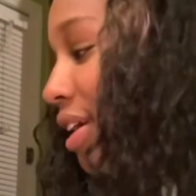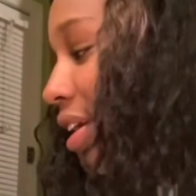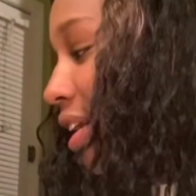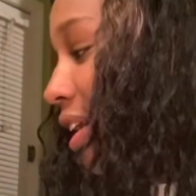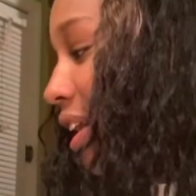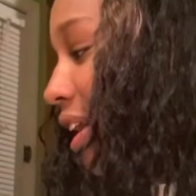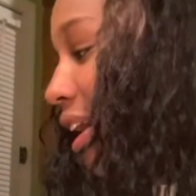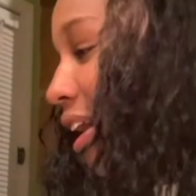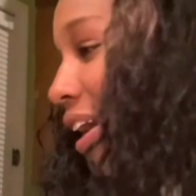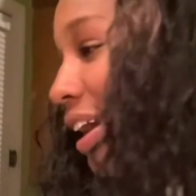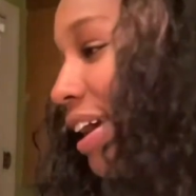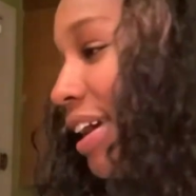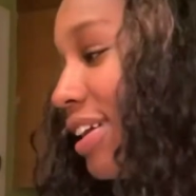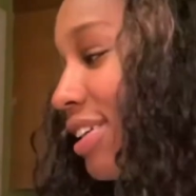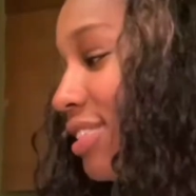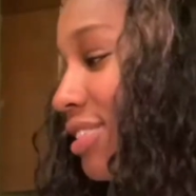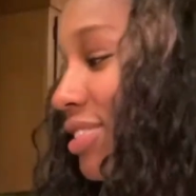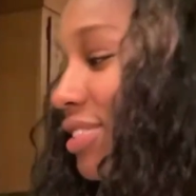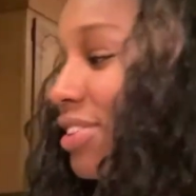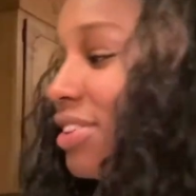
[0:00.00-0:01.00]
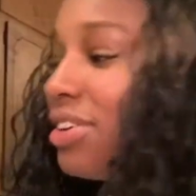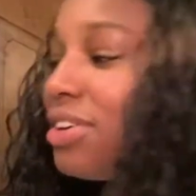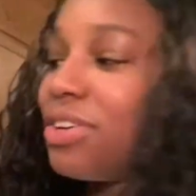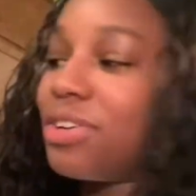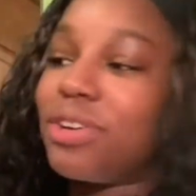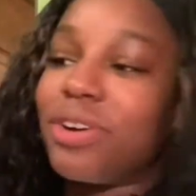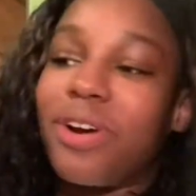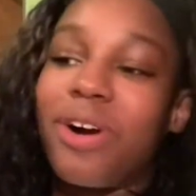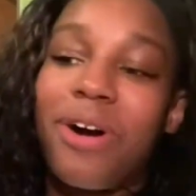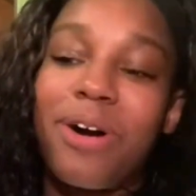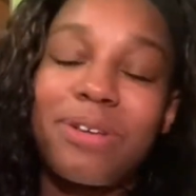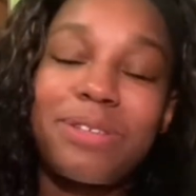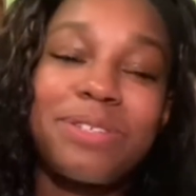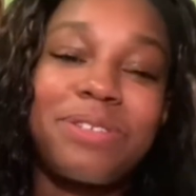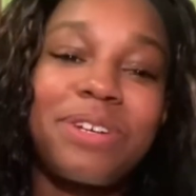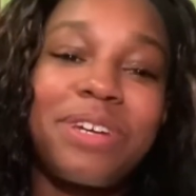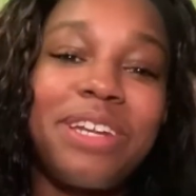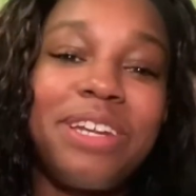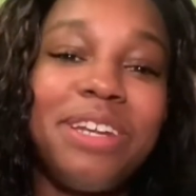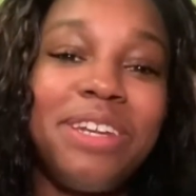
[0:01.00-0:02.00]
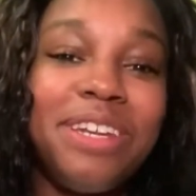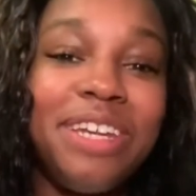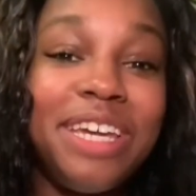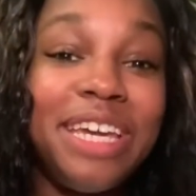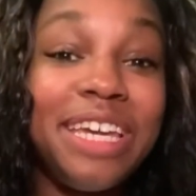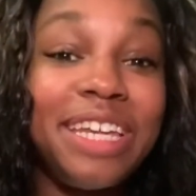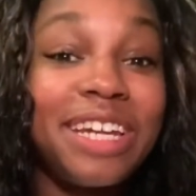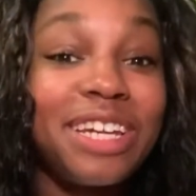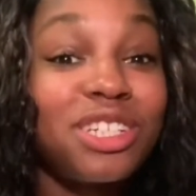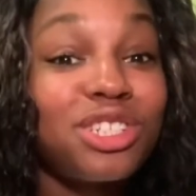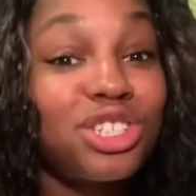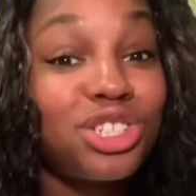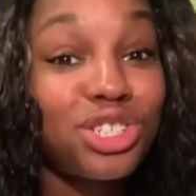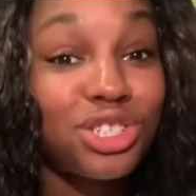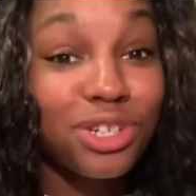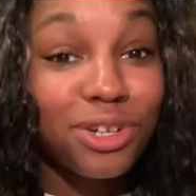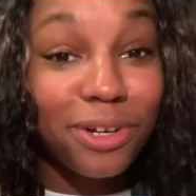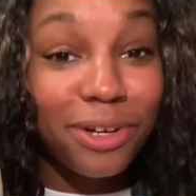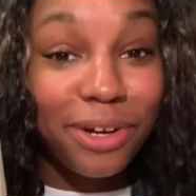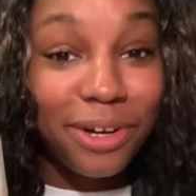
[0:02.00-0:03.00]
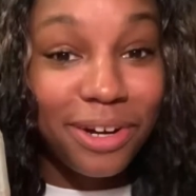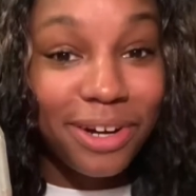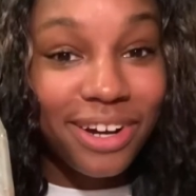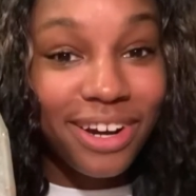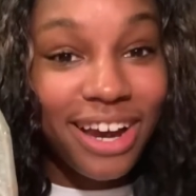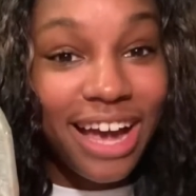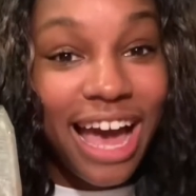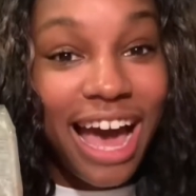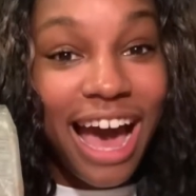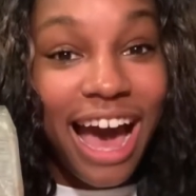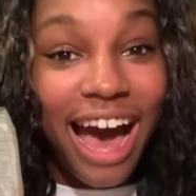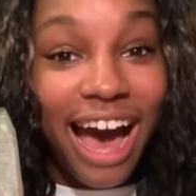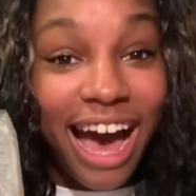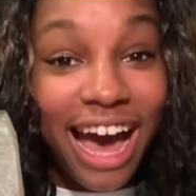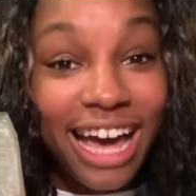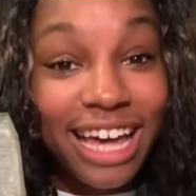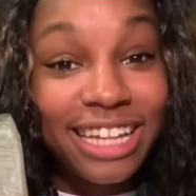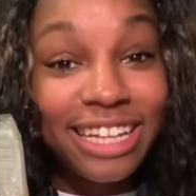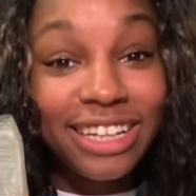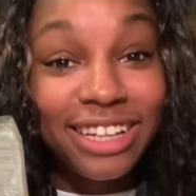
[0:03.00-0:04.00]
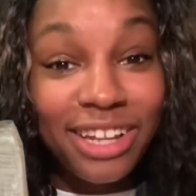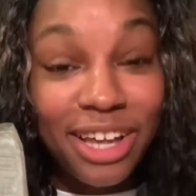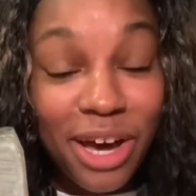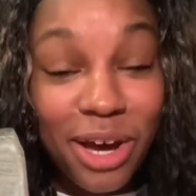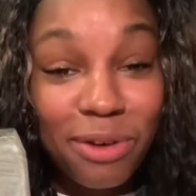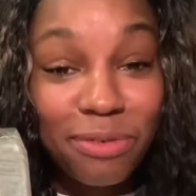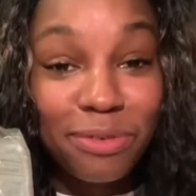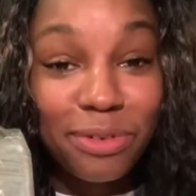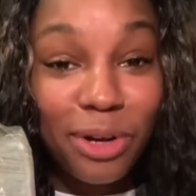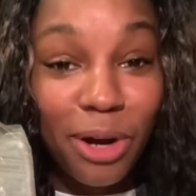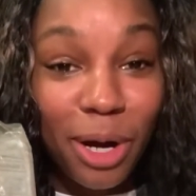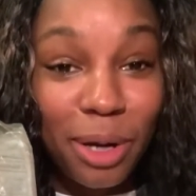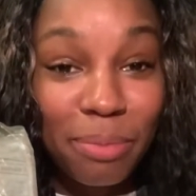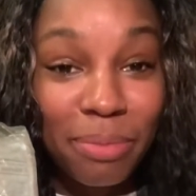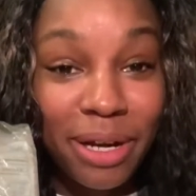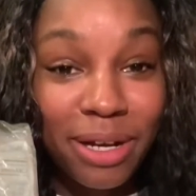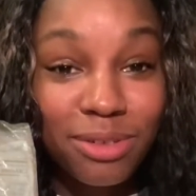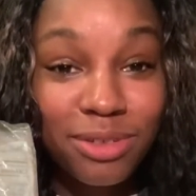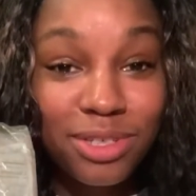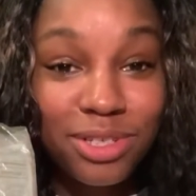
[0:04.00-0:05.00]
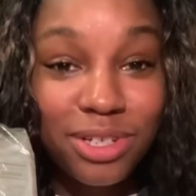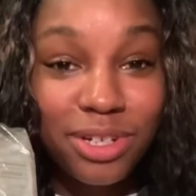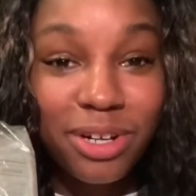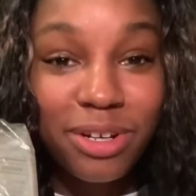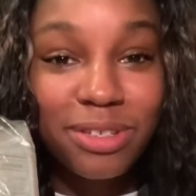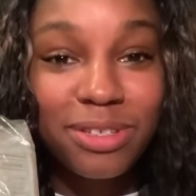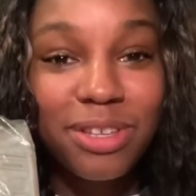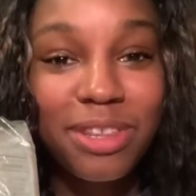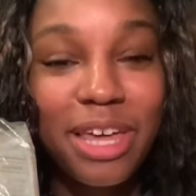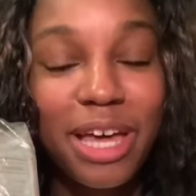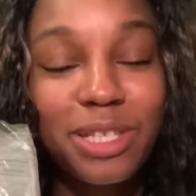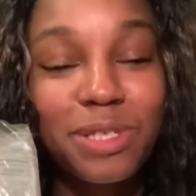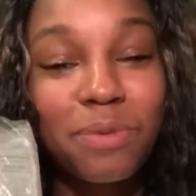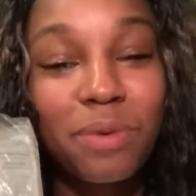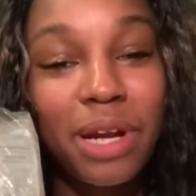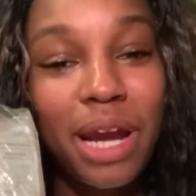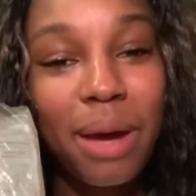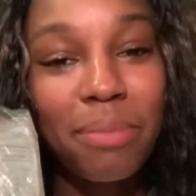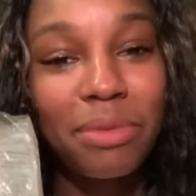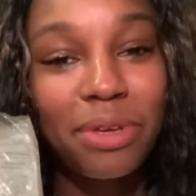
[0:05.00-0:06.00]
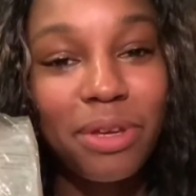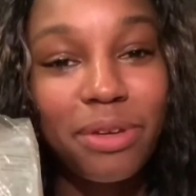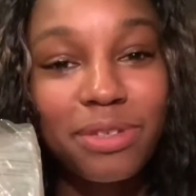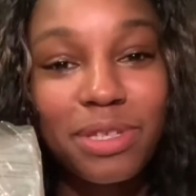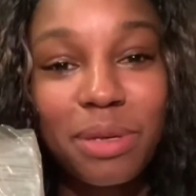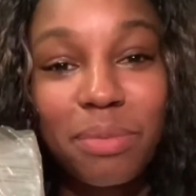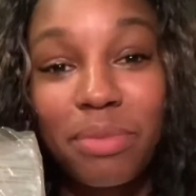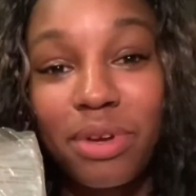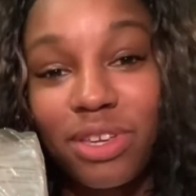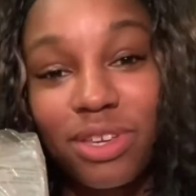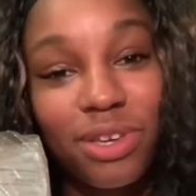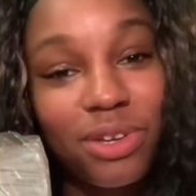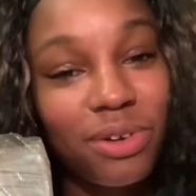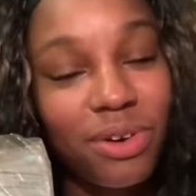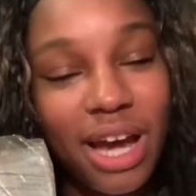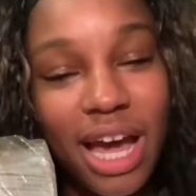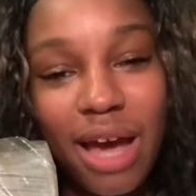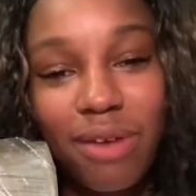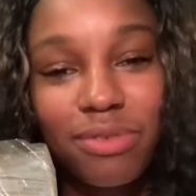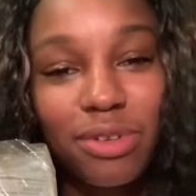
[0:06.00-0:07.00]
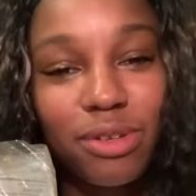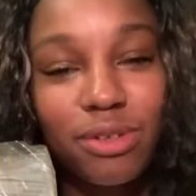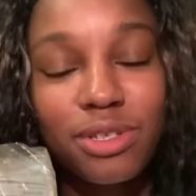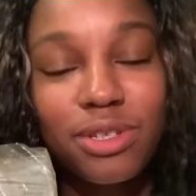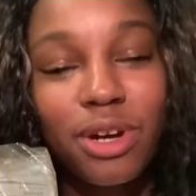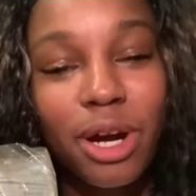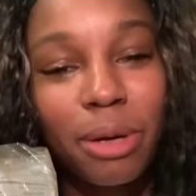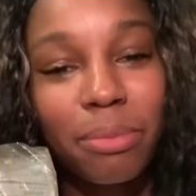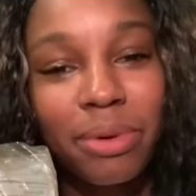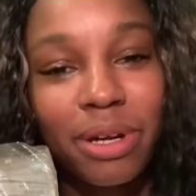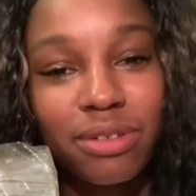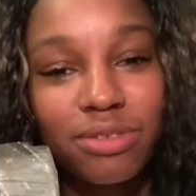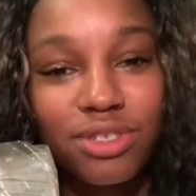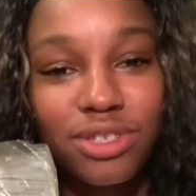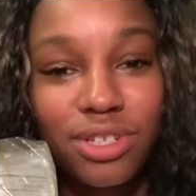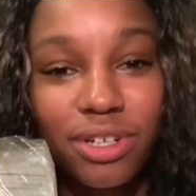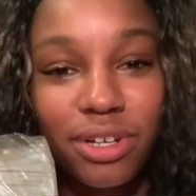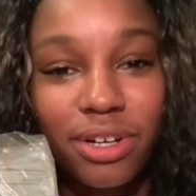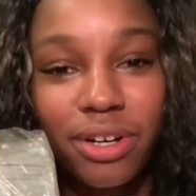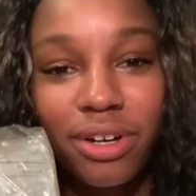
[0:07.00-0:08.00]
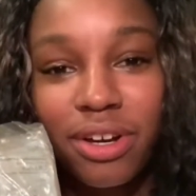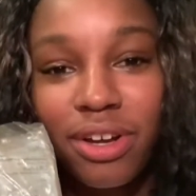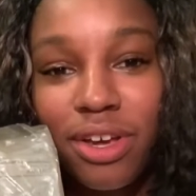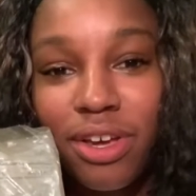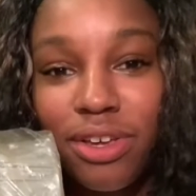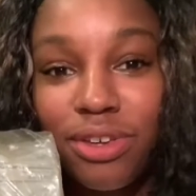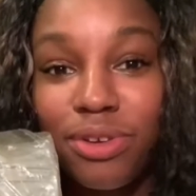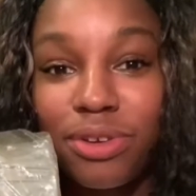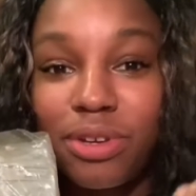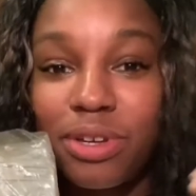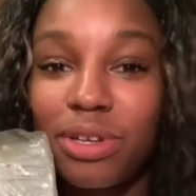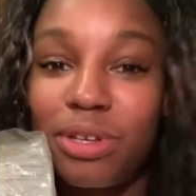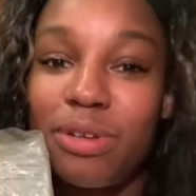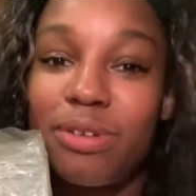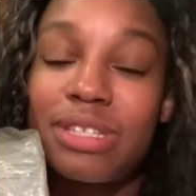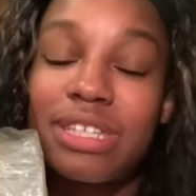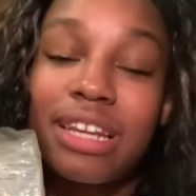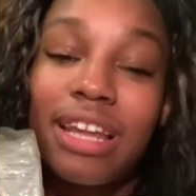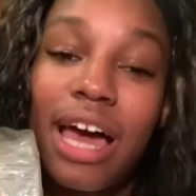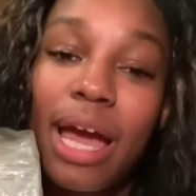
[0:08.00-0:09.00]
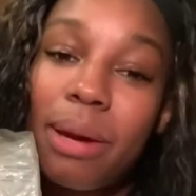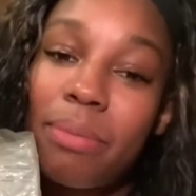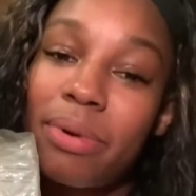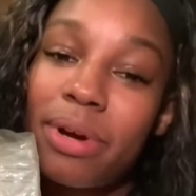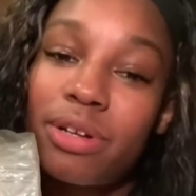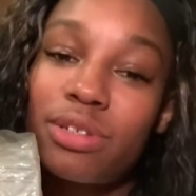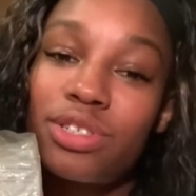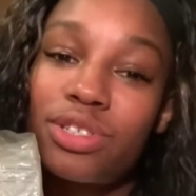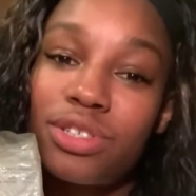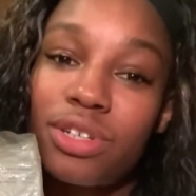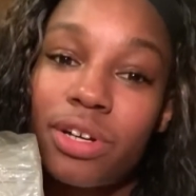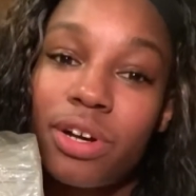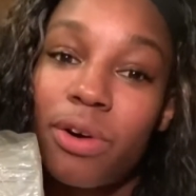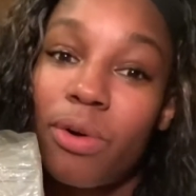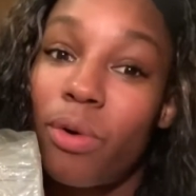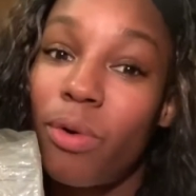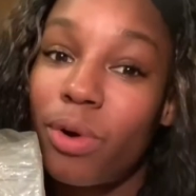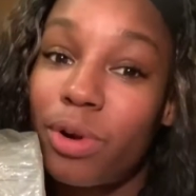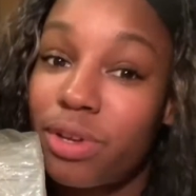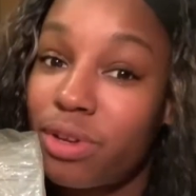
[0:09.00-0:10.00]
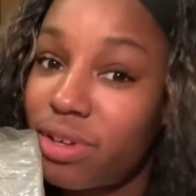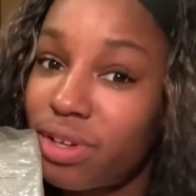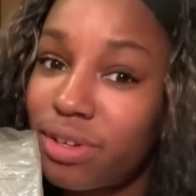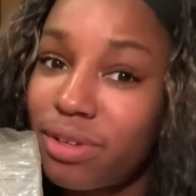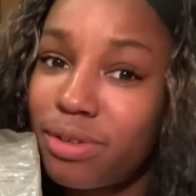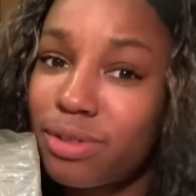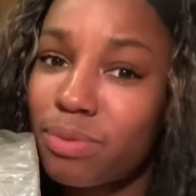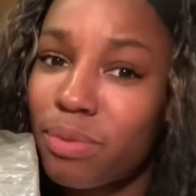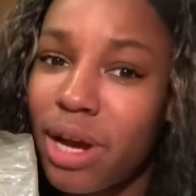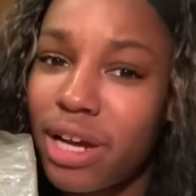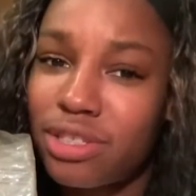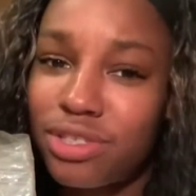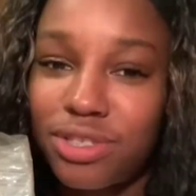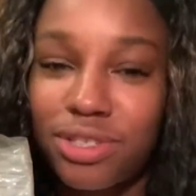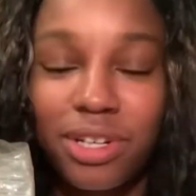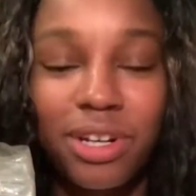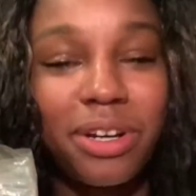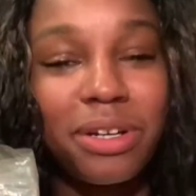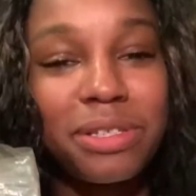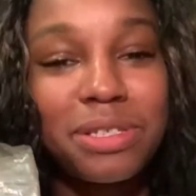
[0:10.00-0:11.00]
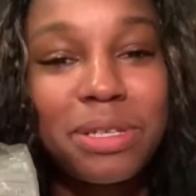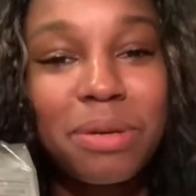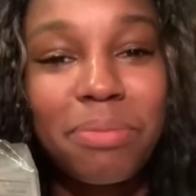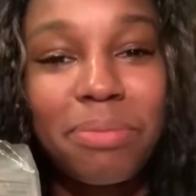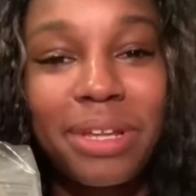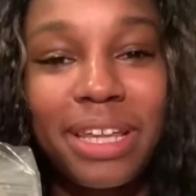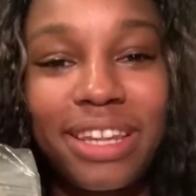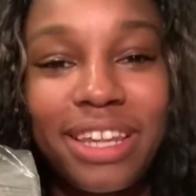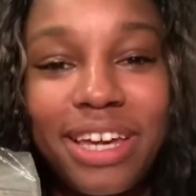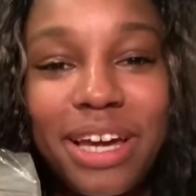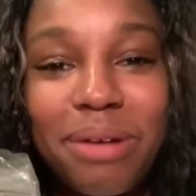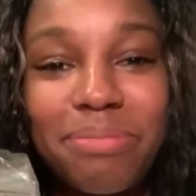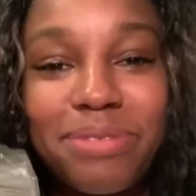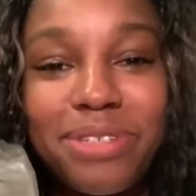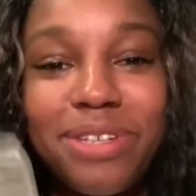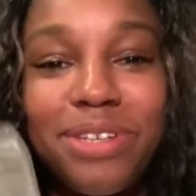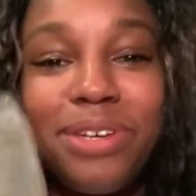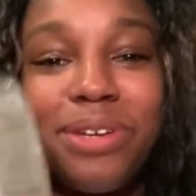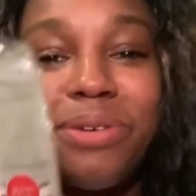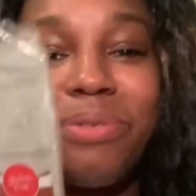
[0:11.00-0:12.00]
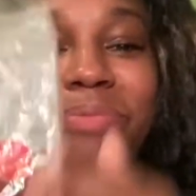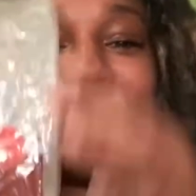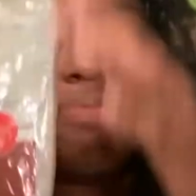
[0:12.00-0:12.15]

And you're also gonna need sugar. I love dark brown sugar, so that's what I'm using, but you don't have to use dark brown sugar. You could use light brown sugar or you could use white sugar. It's completely up to you.